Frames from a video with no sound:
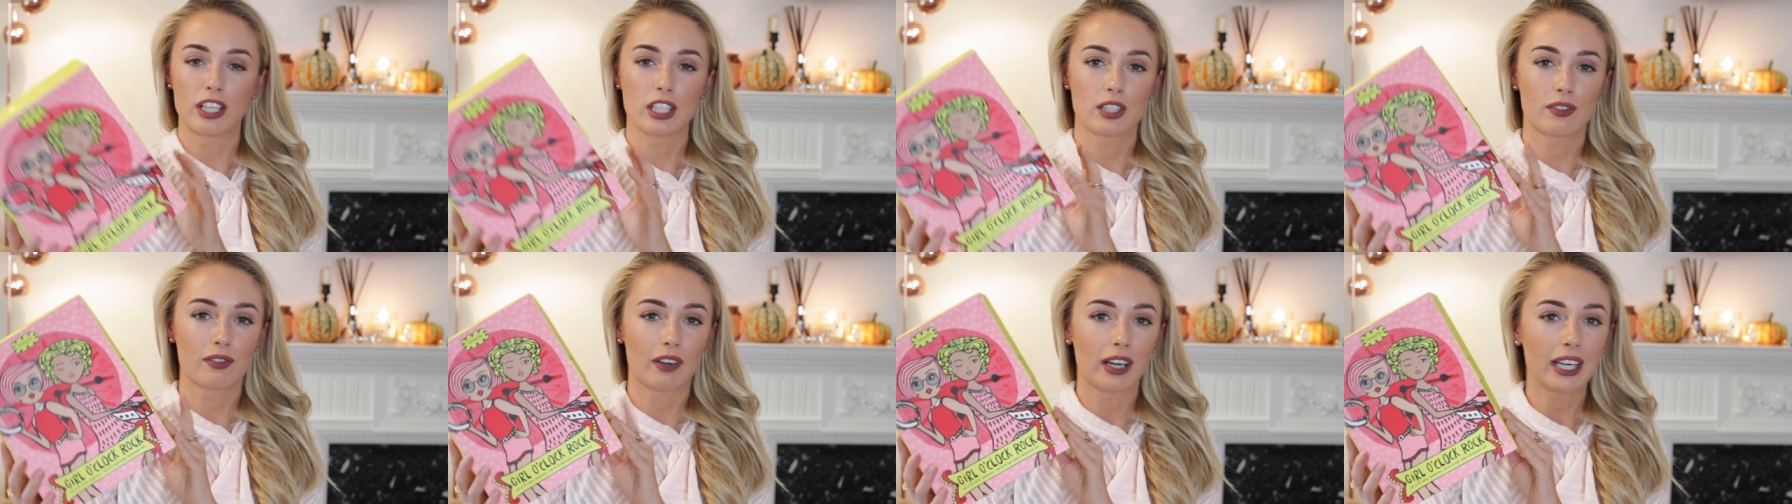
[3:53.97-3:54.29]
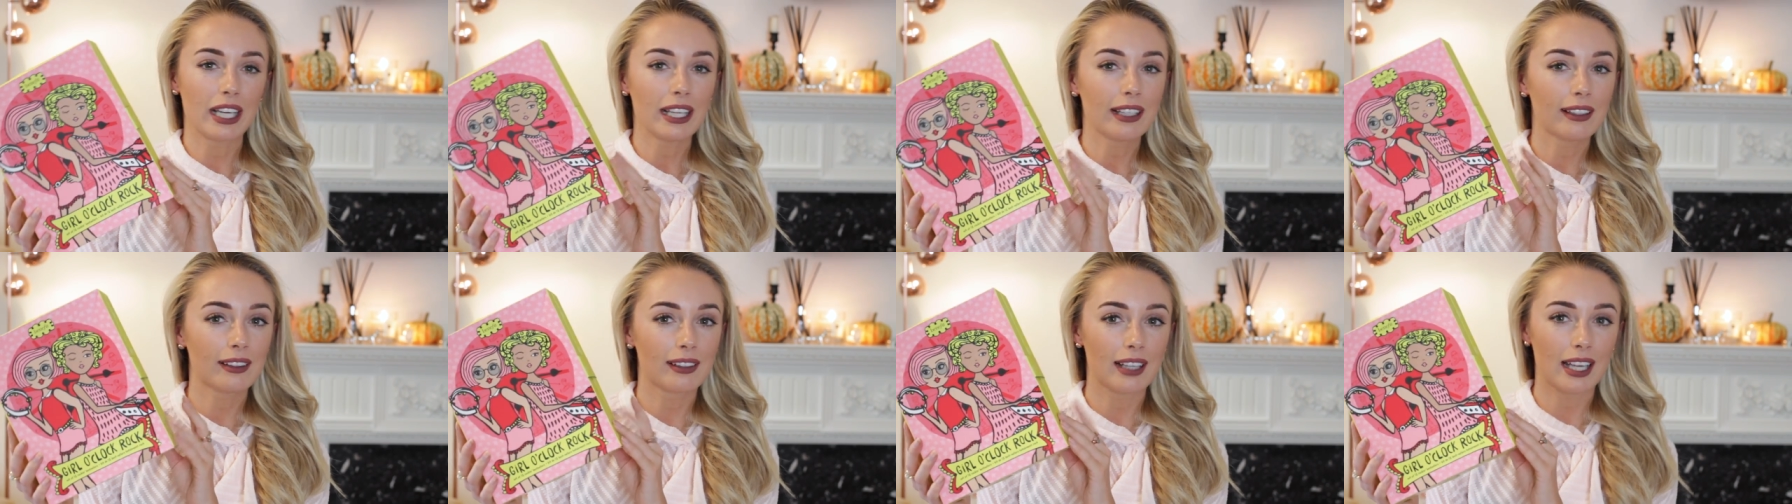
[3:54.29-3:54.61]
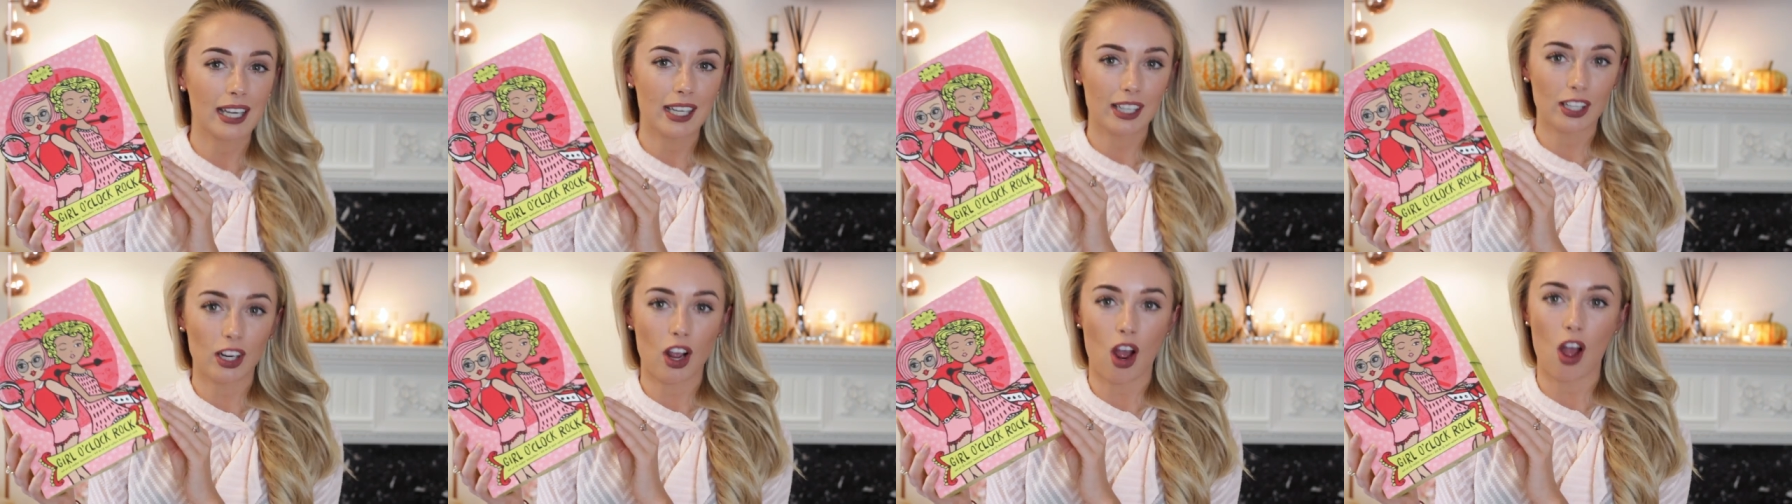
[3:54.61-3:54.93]
It's very
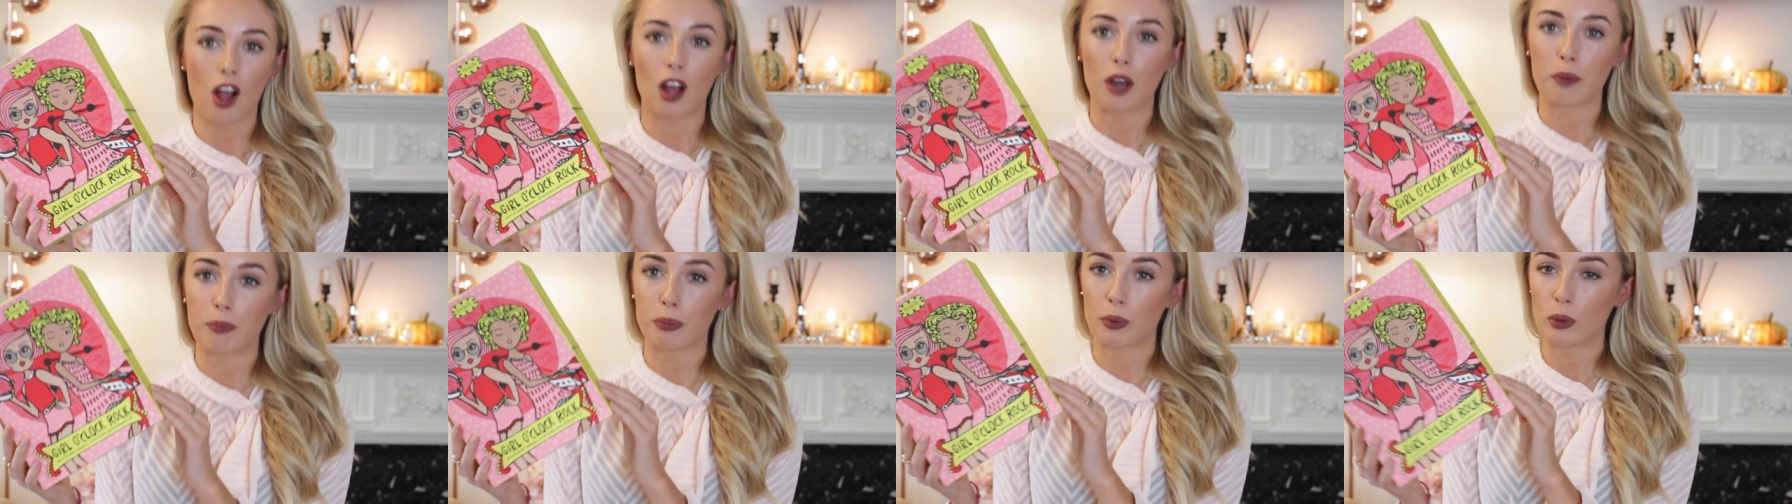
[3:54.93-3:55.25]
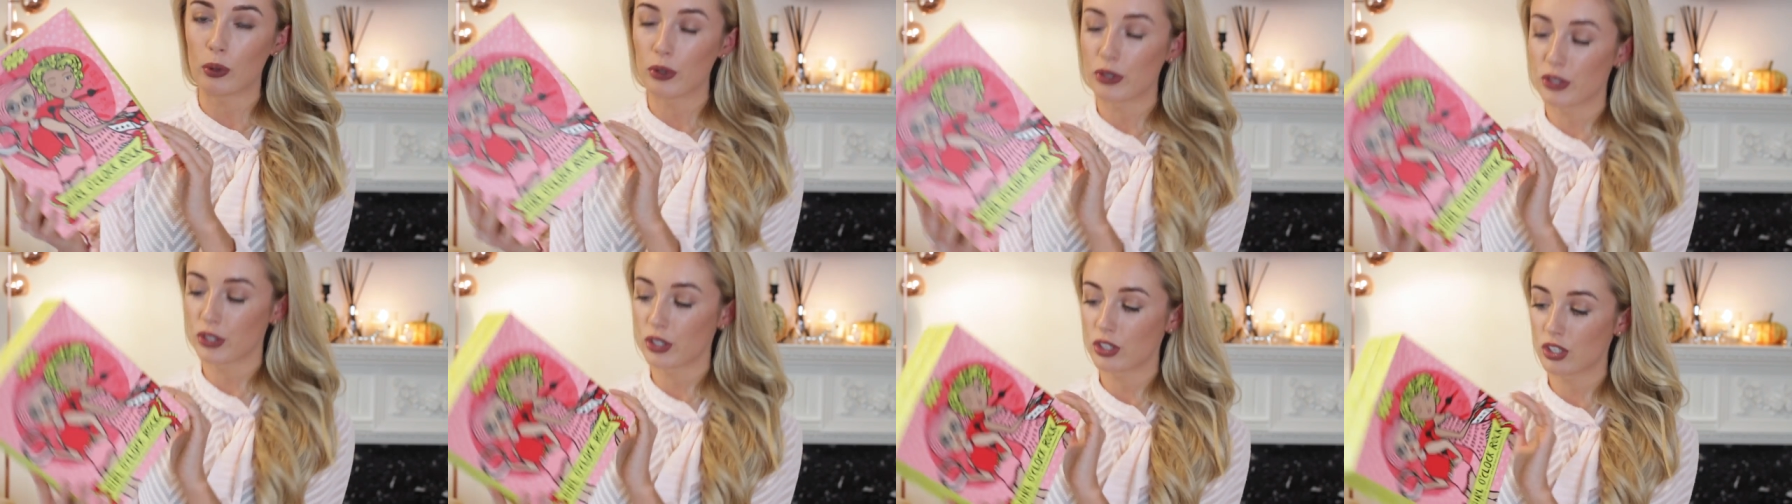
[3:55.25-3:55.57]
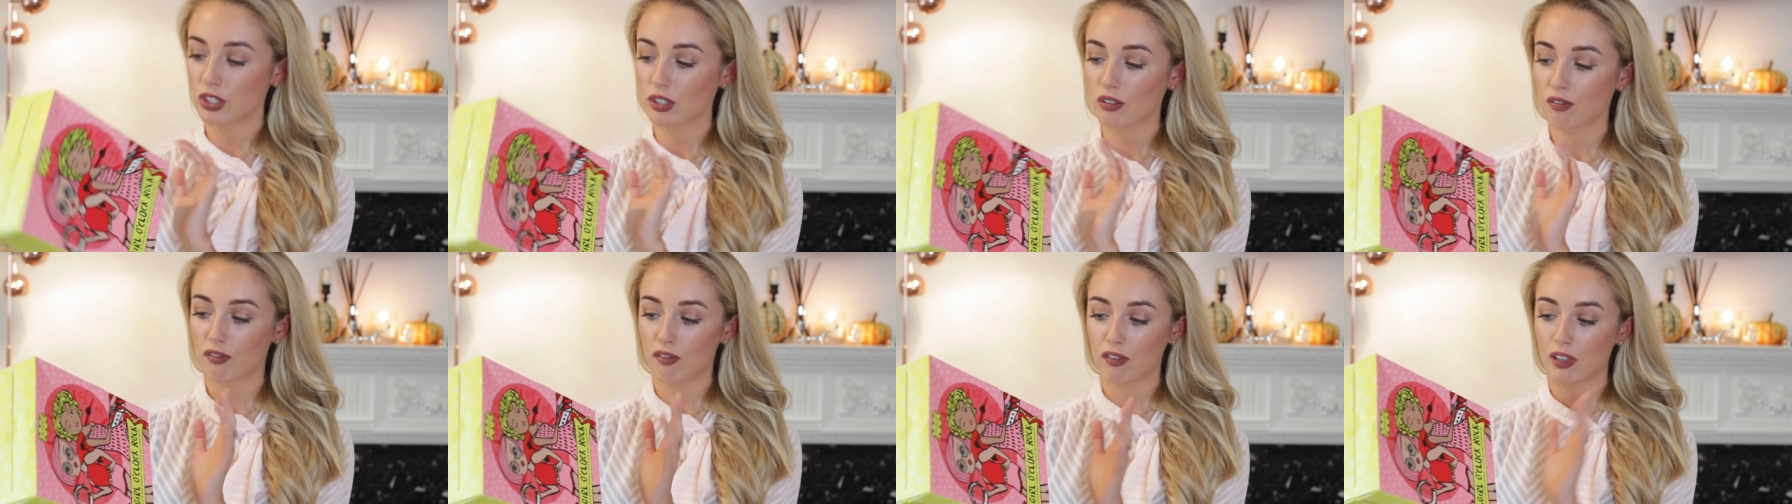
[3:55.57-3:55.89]
thin cardboard, so it
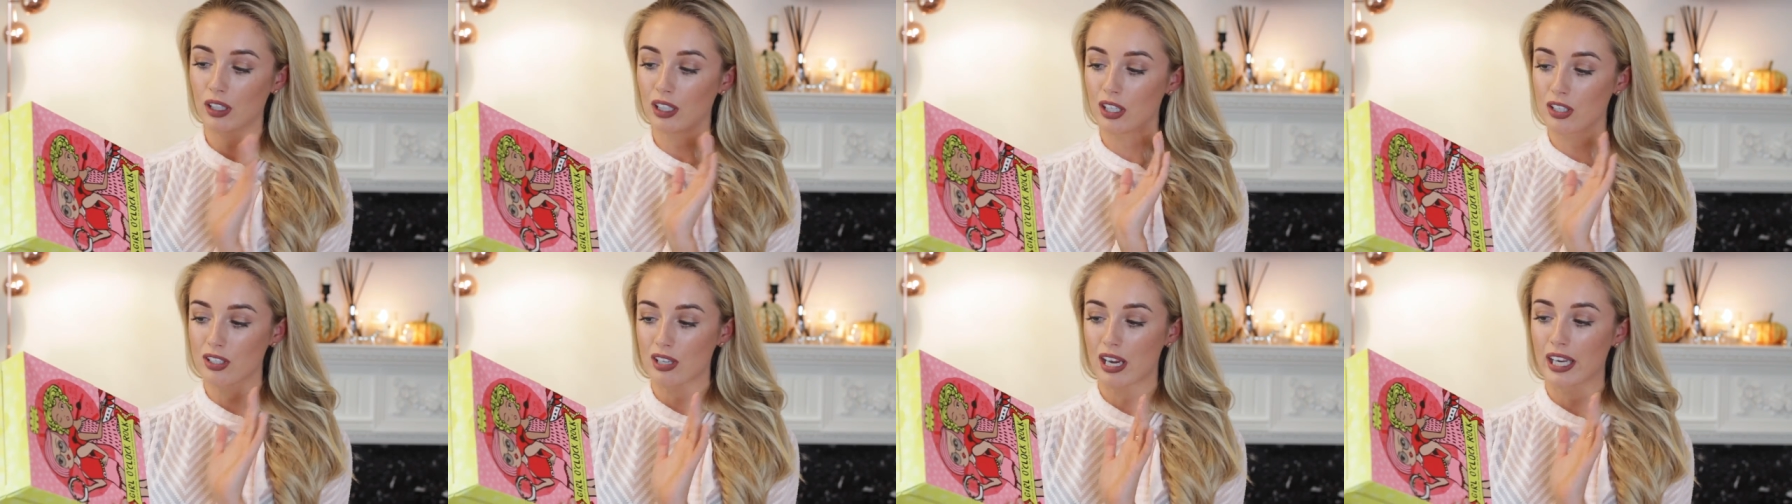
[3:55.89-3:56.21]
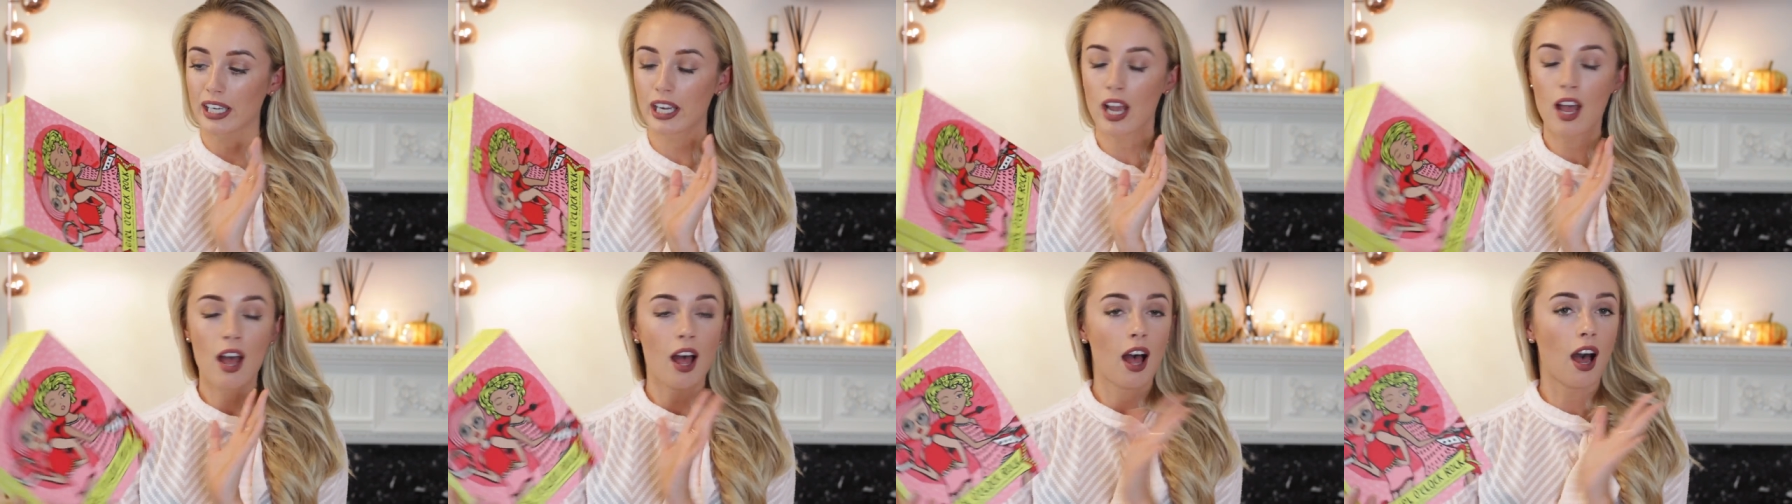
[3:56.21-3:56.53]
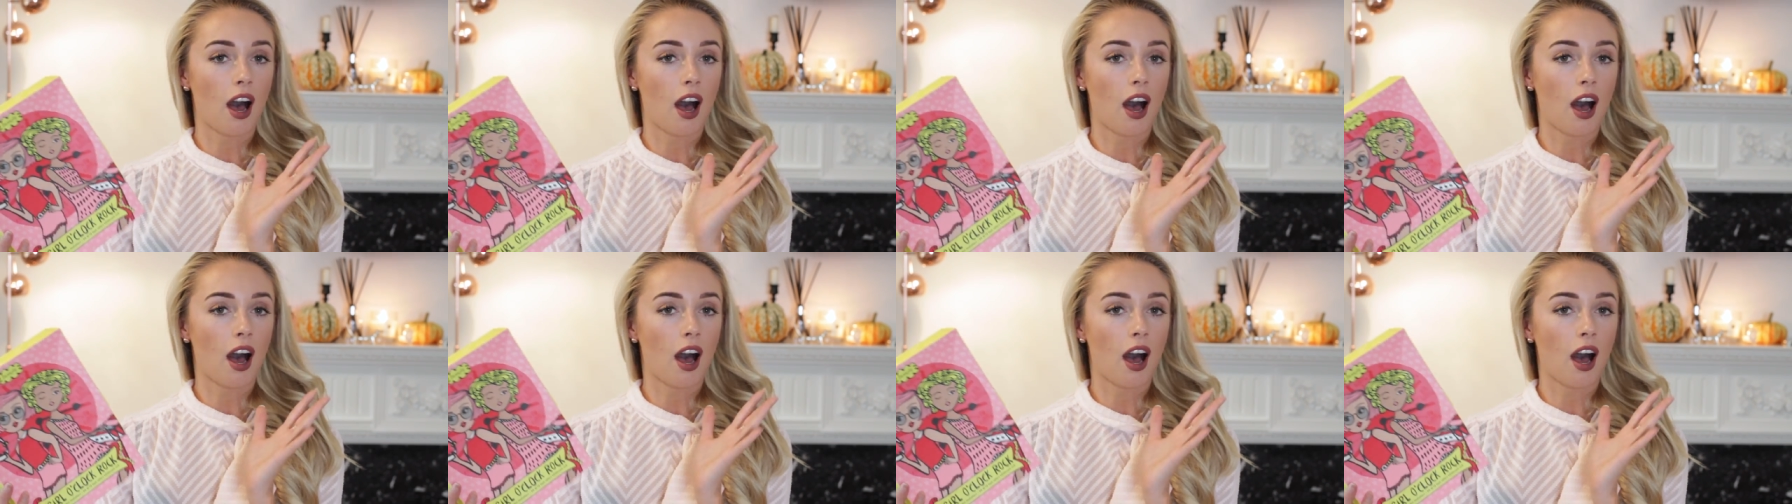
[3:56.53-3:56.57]
doesn't feel as like